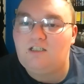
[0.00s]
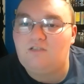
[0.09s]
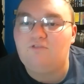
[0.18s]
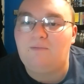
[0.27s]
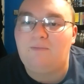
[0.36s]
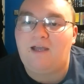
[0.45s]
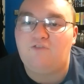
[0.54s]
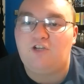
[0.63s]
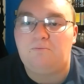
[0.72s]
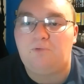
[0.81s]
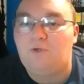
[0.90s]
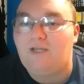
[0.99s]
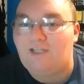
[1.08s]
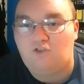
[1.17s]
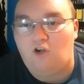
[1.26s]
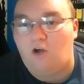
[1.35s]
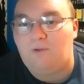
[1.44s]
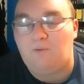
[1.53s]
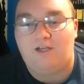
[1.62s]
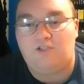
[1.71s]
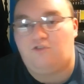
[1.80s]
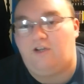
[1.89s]
remake reboot, it's got to be
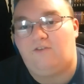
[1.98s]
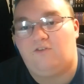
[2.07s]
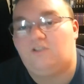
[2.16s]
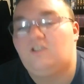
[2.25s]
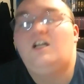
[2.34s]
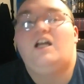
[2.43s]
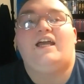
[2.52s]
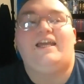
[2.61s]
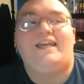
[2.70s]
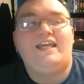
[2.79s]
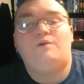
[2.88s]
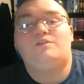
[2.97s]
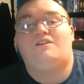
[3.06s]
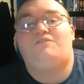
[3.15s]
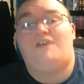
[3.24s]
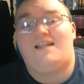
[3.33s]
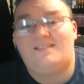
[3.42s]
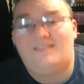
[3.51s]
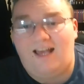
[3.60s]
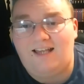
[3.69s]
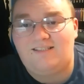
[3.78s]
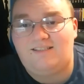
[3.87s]
Wes Craven. He was a
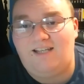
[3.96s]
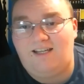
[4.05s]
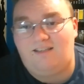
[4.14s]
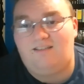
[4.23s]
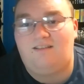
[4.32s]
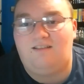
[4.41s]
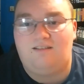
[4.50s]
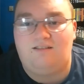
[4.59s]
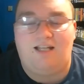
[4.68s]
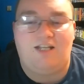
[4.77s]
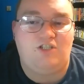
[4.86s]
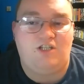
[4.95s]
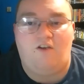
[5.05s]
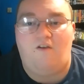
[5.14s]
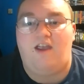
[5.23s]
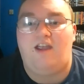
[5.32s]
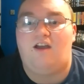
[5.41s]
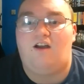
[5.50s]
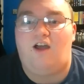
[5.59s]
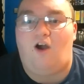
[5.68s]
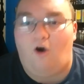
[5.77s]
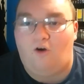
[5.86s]
fantastic, legendary
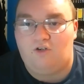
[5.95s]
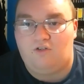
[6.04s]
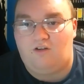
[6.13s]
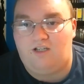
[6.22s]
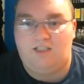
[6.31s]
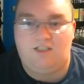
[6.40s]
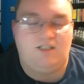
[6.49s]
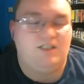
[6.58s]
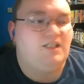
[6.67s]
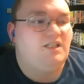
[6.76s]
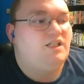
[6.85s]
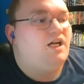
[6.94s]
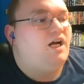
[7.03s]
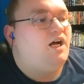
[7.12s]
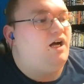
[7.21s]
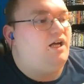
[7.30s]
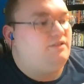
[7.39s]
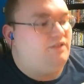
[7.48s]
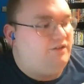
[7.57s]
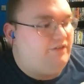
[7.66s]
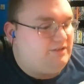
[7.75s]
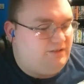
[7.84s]
horror writer and
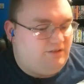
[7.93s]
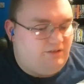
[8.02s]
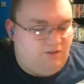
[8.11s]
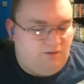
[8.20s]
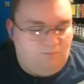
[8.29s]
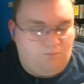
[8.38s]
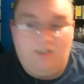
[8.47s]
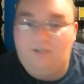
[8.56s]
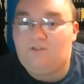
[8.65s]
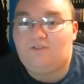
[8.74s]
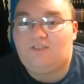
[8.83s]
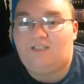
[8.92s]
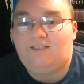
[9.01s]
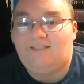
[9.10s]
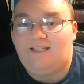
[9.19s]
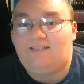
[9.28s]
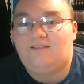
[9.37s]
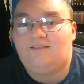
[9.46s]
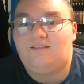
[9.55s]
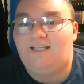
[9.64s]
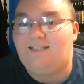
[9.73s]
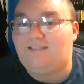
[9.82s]
director. Whatever else he did
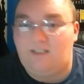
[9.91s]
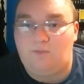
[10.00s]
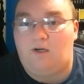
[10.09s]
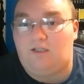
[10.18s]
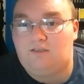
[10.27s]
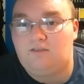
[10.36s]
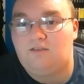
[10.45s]
it well.